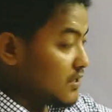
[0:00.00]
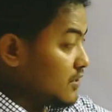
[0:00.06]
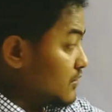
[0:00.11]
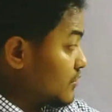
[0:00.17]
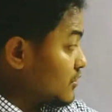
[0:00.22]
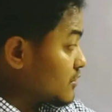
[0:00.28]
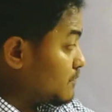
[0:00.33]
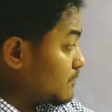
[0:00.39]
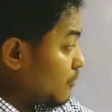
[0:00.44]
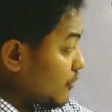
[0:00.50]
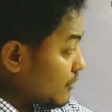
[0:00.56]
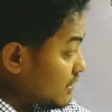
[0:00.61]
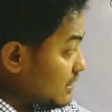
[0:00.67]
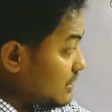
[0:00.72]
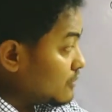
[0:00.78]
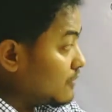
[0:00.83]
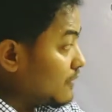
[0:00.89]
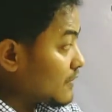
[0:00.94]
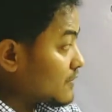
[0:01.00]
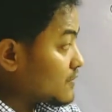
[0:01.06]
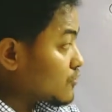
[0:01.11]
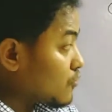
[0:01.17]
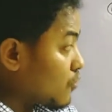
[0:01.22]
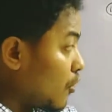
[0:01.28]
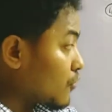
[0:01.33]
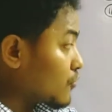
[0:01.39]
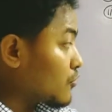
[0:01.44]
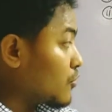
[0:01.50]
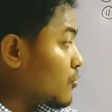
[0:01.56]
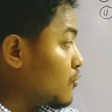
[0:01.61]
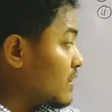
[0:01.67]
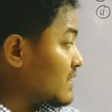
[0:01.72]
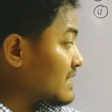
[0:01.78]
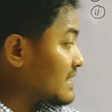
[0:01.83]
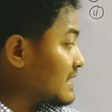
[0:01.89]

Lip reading: this body who has got or who has